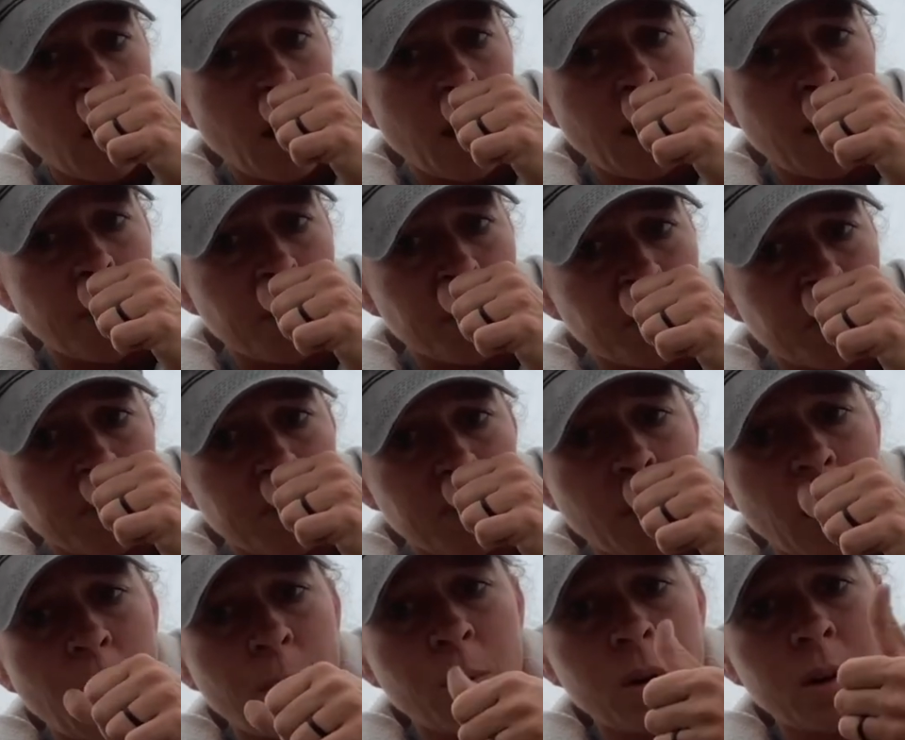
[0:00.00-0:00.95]

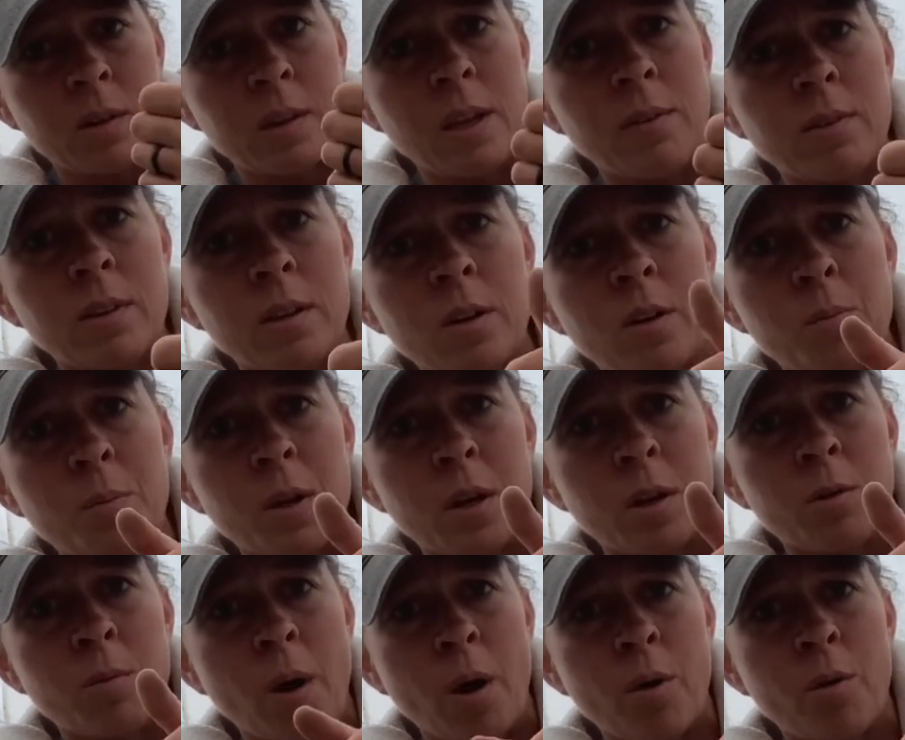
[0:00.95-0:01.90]
I want to leave a little bit
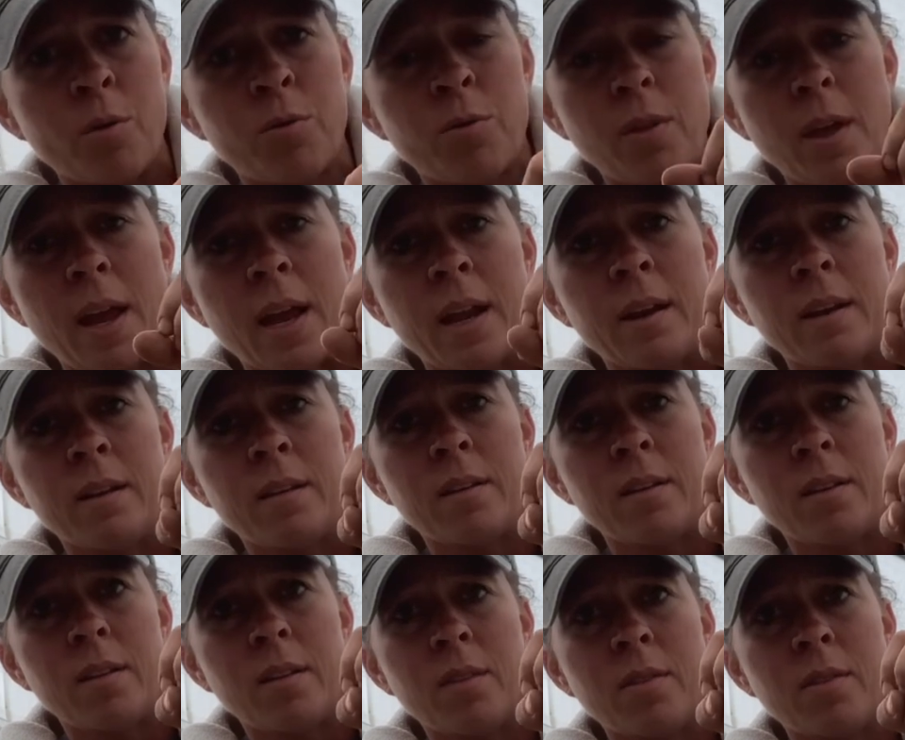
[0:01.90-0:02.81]
of growth, and